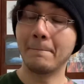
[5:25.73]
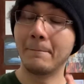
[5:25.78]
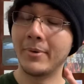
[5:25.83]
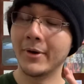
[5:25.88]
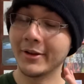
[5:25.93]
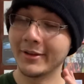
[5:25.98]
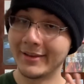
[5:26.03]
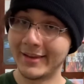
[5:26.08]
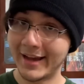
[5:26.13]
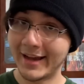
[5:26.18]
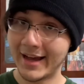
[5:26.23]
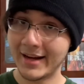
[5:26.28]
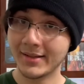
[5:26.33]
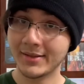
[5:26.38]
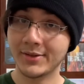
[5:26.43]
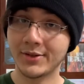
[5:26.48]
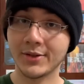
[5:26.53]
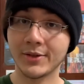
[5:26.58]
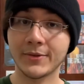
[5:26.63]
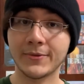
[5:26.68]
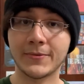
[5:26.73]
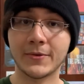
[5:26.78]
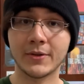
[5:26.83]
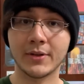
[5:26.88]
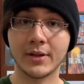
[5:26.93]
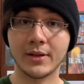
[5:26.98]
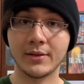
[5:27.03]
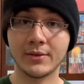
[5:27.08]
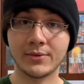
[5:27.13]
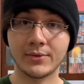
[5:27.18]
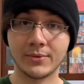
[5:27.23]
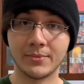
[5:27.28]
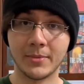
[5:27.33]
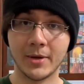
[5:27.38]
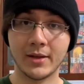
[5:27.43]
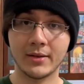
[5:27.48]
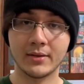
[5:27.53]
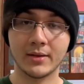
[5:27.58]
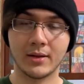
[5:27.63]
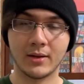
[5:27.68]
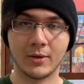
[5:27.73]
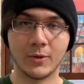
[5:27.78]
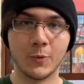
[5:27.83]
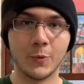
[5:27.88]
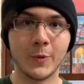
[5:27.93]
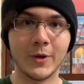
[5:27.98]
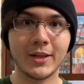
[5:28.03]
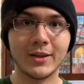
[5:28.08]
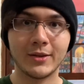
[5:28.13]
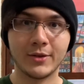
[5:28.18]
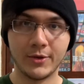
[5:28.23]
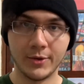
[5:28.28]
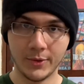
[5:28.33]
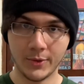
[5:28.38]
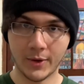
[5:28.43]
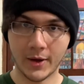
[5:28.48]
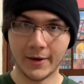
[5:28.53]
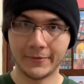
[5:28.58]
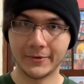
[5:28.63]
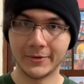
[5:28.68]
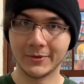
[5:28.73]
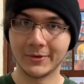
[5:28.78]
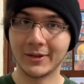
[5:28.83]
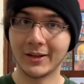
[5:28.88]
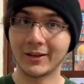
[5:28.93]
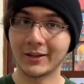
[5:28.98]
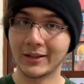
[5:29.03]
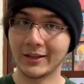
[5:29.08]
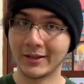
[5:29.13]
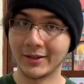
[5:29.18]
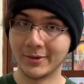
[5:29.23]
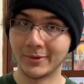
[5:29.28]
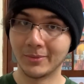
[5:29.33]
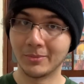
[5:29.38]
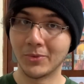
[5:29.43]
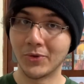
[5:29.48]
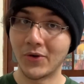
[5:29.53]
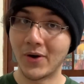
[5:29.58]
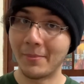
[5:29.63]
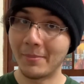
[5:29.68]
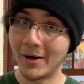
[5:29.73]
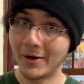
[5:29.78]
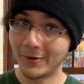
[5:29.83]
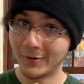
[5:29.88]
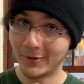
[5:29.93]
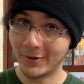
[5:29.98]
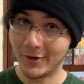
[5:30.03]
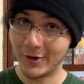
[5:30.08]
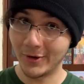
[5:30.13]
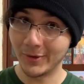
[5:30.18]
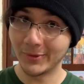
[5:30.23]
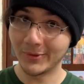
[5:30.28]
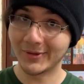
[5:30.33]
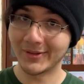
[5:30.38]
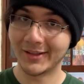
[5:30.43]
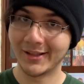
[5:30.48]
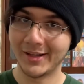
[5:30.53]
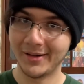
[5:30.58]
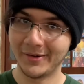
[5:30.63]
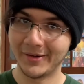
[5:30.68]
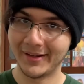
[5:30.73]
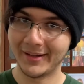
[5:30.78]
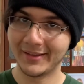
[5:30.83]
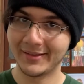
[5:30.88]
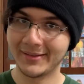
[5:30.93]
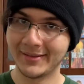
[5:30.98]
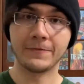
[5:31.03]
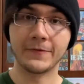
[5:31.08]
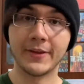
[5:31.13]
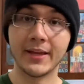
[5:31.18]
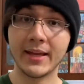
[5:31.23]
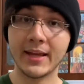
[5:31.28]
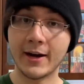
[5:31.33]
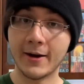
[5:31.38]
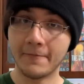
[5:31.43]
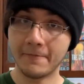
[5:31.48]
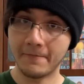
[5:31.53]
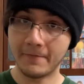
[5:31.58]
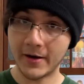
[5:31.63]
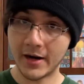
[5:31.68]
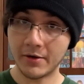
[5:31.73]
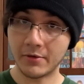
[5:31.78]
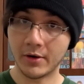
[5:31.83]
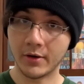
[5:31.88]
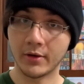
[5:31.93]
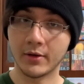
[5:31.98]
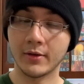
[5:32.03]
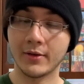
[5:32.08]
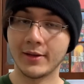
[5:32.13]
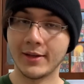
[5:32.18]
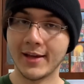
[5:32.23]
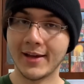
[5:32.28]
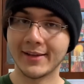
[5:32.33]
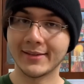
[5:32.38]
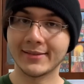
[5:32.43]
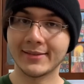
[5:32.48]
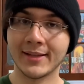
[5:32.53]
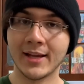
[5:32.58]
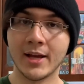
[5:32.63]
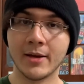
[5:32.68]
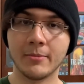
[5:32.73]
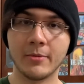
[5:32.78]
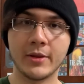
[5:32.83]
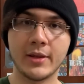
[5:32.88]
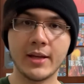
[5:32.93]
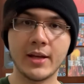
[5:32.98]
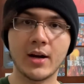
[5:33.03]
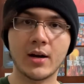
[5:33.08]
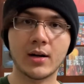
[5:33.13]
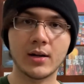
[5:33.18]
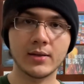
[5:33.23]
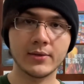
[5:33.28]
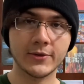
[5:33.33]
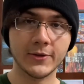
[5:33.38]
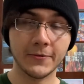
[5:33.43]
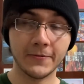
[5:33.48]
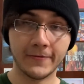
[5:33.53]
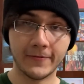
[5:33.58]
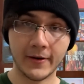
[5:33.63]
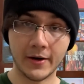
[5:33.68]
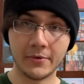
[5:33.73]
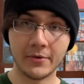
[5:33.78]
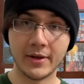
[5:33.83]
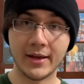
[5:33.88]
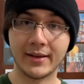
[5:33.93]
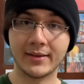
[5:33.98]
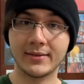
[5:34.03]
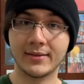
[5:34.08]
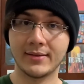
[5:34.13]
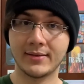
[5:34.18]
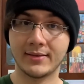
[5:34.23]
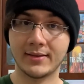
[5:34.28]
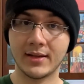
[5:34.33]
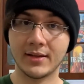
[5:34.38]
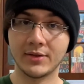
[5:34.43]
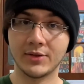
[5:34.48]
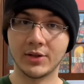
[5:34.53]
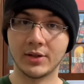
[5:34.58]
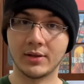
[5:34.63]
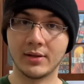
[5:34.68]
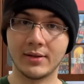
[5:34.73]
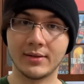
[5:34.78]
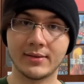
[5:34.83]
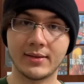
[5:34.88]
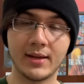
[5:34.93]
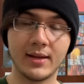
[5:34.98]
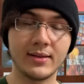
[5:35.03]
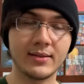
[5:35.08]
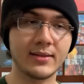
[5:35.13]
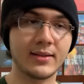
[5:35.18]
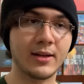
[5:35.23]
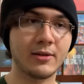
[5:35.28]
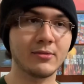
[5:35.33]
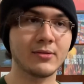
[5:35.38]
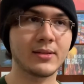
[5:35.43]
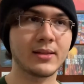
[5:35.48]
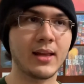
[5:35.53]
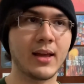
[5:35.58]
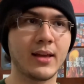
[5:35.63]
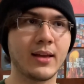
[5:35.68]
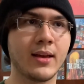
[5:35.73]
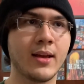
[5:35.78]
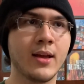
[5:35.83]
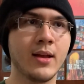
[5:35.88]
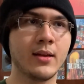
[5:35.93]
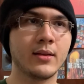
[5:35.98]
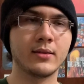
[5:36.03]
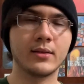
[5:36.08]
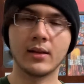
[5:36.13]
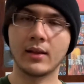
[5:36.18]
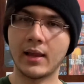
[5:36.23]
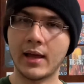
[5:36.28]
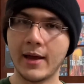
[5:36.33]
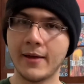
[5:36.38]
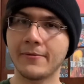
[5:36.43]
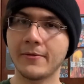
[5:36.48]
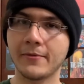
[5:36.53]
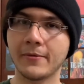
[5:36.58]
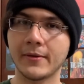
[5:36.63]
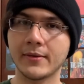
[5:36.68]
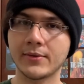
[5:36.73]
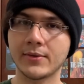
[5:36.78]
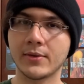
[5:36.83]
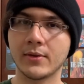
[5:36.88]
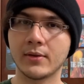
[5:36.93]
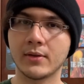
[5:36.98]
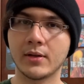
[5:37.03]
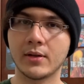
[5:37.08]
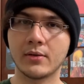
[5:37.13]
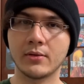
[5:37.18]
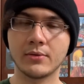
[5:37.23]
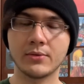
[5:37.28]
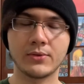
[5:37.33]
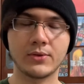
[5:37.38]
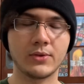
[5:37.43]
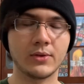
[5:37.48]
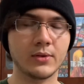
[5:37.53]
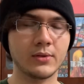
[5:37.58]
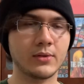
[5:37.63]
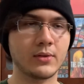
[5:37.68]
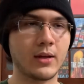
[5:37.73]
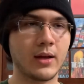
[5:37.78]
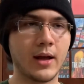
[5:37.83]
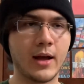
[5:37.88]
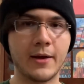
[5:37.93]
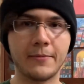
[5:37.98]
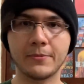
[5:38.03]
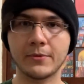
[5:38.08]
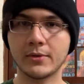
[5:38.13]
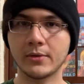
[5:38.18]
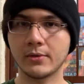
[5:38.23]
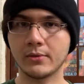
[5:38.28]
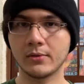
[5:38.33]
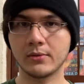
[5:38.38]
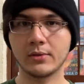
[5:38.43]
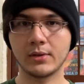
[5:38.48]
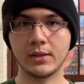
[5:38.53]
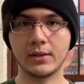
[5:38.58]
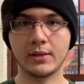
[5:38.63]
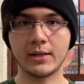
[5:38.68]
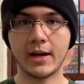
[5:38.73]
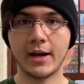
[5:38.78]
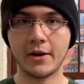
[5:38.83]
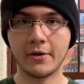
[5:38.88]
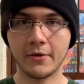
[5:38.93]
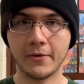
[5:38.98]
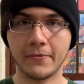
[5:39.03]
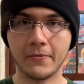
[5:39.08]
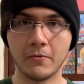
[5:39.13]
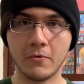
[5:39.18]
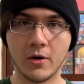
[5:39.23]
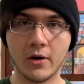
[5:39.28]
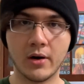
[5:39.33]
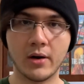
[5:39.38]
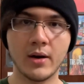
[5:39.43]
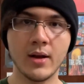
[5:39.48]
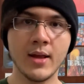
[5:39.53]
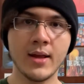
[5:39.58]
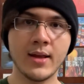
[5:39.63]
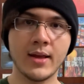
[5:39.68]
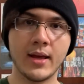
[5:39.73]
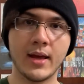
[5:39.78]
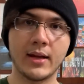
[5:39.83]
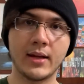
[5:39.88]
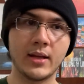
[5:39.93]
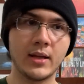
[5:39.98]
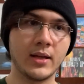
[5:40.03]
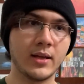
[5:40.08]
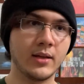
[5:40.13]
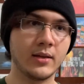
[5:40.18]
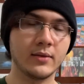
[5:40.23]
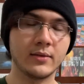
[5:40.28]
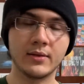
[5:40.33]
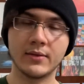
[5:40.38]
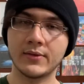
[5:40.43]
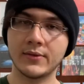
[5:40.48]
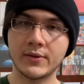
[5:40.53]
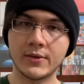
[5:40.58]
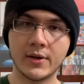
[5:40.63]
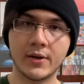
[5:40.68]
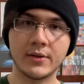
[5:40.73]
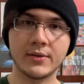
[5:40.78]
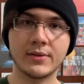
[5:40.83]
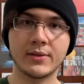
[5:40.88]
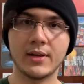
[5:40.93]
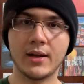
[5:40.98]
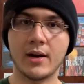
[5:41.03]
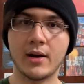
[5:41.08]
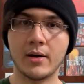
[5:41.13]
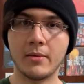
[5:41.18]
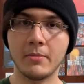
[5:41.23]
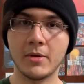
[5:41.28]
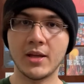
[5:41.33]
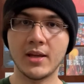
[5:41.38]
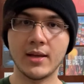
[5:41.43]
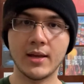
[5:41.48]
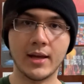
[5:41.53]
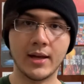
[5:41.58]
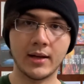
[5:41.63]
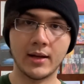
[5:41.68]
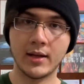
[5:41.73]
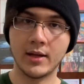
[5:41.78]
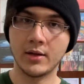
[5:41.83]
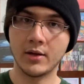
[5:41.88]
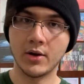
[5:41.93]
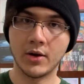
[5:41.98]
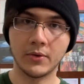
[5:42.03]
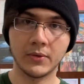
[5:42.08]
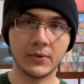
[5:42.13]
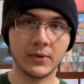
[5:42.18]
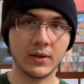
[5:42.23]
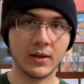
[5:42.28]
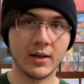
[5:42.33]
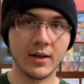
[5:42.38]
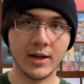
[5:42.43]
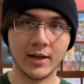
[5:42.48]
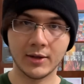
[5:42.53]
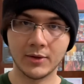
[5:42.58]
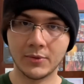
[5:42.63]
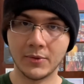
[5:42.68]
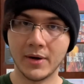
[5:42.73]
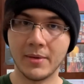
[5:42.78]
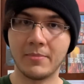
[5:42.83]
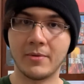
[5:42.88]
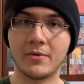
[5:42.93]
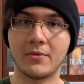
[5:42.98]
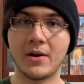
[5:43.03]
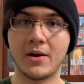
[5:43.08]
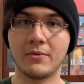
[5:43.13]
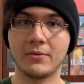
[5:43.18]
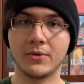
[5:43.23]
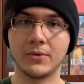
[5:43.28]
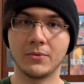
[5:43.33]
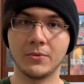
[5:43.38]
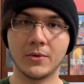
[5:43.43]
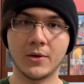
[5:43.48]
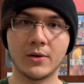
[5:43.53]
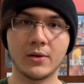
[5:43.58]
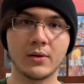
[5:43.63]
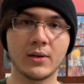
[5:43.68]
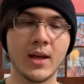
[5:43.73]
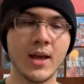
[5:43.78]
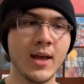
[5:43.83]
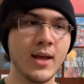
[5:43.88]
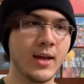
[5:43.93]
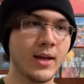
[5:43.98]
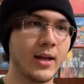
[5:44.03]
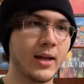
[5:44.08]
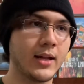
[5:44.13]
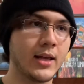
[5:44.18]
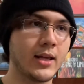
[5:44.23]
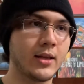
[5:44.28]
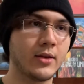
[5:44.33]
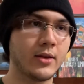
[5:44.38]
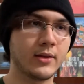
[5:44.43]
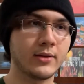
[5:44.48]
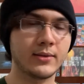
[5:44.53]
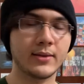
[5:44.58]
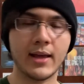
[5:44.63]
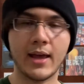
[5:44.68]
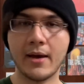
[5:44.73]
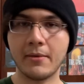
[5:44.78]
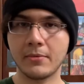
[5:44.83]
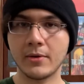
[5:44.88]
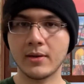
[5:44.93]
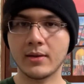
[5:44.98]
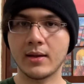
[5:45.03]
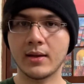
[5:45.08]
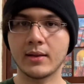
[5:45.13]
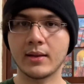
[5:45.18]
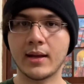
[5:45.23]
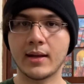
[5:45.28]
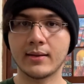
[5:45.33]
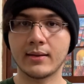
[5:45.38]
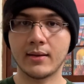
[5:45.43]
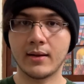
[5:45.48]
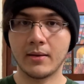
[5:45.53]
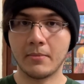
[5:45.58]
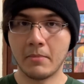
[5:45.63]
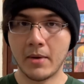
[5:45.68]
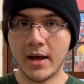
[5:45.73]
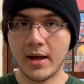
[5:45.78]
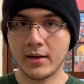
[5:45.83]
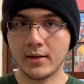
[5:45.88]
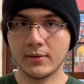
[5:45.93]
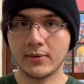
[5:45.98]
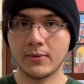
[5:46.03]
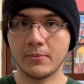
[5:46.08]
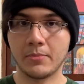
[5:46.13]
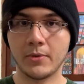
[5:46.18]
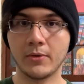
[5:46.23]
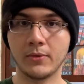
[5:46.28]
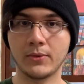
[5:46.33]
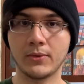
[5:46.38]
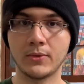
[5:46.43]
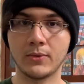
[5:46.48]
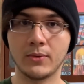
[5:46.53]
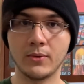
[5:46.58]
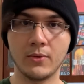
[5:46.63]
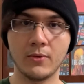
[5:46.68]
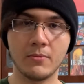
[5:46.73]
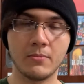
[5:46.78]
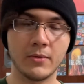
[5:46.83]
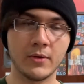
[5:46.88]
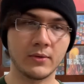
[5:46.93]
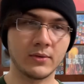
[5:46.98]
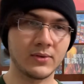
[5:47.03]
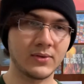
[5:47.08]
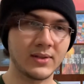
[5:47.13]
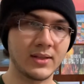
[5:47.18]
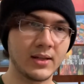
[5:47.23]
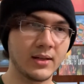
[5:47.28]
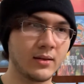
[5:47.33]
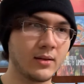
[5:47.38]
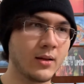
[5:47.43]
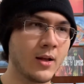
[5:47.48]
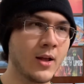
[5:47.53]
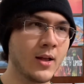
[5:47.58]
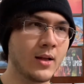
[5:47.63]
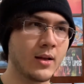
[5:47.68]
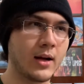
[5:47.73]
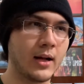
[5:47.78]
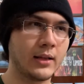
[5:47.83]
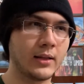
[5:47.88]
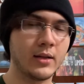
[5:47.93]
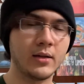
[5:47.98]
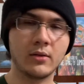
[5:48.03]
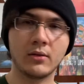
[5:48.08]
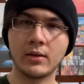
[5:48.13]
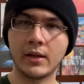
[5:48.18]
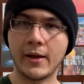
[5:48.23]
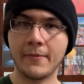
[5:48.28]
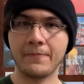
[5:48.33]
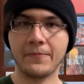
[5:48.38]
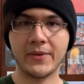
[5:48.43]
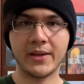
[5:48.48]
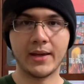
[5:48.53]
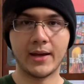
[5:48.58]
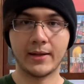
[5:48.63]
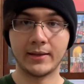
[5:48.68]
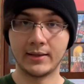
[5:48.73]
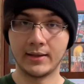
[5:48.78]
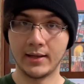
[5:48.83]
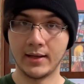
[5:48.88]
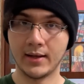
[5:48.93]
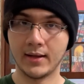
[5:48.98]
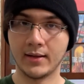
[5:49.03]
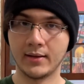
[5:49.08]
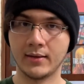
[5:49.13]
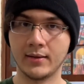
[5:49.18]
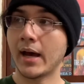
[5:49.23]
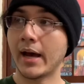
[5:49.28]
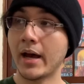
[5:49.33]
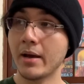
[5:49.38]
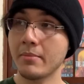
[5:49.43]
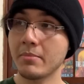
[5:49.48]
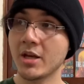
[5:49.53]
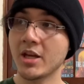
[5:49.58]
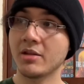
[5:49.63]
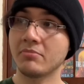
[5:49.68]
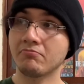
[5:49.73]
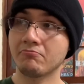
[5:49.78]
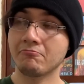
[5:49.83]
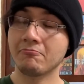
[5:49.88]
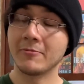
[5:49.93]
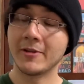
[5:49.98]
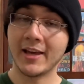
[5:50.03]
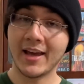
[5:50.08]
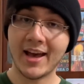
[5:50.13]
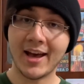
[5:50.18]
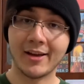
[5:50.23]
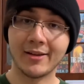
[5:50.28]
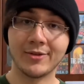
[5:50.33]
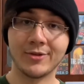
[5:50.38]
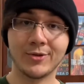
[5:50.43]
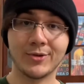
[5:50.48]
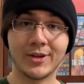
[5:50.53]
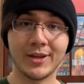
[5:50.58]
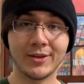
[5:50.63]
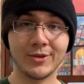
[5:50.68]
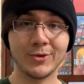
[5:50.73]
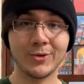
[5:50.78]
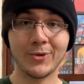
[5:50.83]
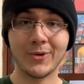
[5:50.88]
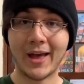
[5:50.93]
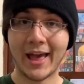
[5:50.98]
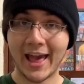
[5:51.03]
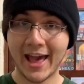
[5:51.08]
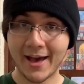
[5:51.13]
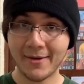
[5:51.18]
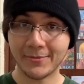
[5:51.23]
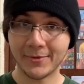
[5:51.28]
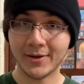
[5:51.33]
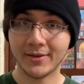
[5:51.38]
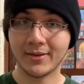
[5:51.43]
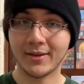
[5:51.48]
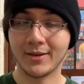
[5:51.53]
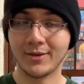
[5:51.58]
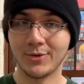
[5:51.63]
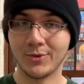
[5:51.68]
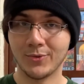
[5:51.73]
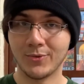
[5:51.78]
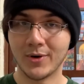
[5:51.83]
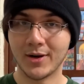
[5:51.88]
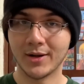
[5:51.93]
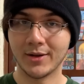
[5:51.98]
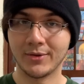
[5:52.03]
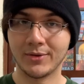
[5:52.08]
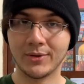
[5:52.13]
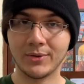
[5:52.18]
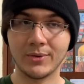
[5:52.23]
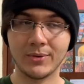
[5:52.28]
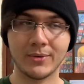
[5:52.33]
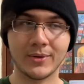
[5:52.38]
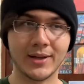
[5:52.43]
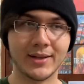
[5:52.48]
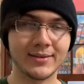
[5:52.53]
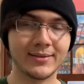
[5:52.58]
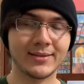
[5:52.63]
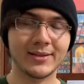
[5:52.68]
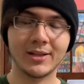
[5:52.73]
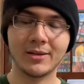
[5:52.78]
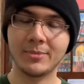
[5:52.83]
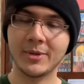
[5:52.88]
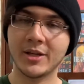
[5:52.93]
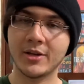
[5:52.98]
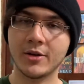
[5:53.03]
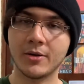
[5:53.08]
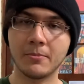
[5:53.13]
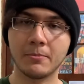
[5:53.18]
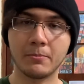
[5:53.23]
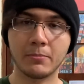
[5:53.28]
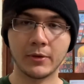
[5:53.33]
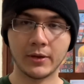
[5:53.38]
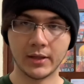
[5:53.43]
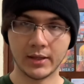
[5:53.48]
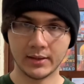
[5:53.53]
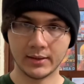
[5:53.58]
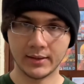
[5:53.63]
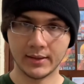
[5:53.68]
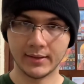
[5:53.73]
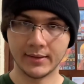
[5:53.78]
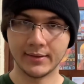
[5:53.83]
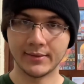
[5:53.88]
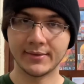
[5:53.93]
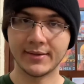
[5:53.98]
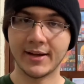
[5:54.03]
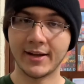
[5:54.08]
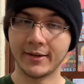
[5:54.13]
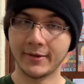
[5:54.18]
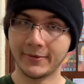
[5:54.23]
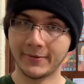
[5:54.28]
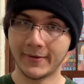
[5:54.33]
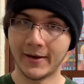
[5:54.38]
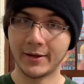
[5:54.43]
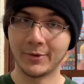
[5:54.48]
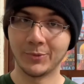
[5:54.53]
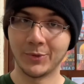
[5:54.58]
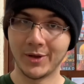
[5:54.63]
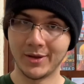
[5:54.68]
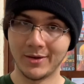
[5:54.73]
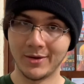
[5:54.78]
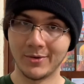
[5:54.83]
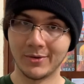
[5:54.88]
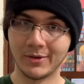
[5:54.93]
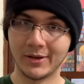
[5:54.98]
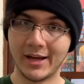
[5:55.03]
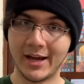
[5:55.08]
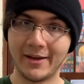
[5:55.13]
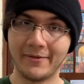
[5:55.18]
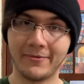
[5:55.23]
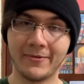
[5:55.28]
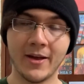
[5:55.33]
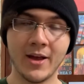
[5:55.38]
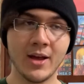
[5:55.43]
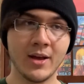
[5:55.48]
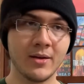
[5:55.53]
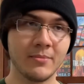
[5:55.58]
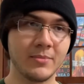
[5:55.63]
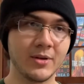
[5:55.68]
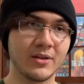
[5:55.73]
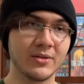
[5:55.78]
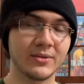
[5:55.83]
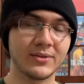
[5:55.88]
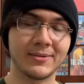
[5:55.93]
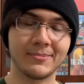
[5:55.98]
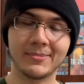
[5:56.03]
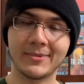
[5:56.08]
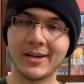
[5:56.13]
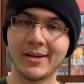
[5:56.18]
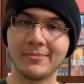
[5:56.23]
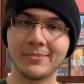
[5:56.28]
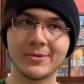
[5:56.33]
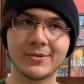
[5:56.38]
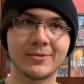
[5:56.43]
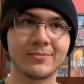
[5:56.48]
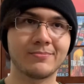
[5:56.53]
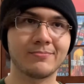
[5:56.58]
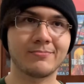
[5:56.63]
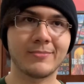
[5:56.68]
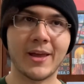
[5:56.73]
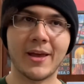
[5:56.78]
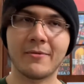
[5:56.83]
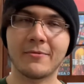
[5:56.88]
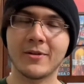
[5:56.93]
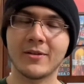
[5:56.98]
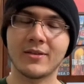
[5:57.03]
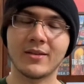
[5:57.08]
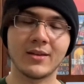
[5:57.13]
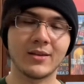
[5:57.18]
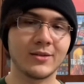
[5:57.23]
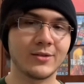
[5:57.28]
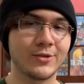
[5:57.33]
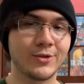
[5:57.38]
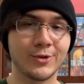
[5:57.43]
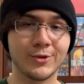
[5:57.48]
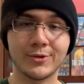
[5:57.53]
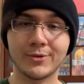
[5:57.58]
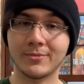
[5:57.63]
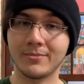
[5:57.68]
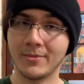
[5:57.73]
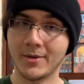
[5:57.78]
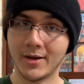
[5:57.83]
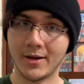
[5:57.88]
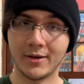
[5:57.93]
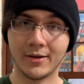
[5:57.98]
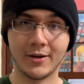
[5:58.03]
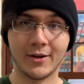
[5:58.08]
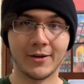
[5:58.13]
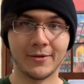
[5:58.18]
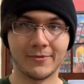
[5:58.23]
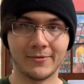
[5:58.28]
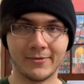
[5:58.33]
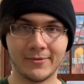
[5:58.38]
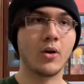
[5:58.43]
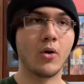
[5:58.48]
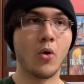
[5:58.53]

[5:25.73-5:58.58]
But that is just for the instrumental. We do have to talk a little more about those lyrics. They are baroque, yes, but they are also very existentialist. It sounds like the life of a soldier who's just absolutely tired of war, and he deserts the army and he goes in a trip around the world, and he does everything that a man is supposed to do, but still a little empty at the end. I mean, yeah, you can do everything you want to do and still be completely dissatisfied with your life, because sometimes everything is just not enough.